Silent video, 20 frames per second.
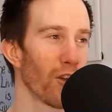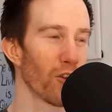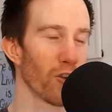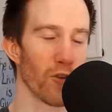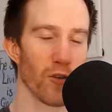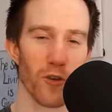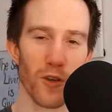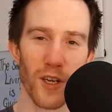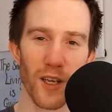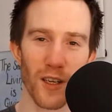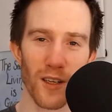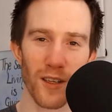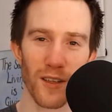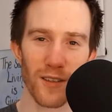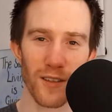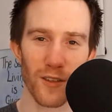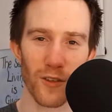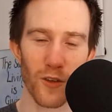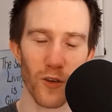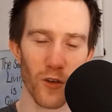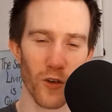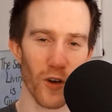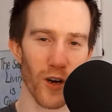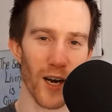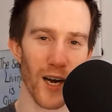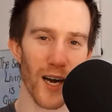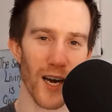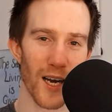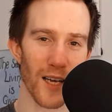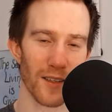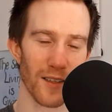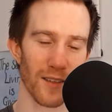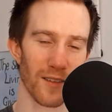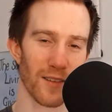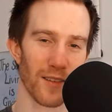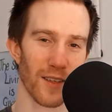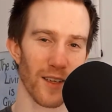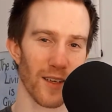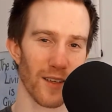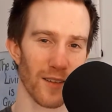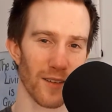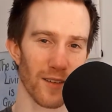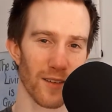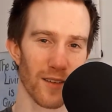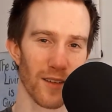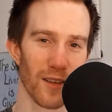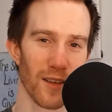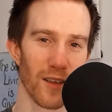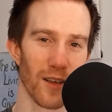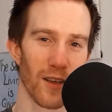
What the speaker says: You can listen to your heart that says,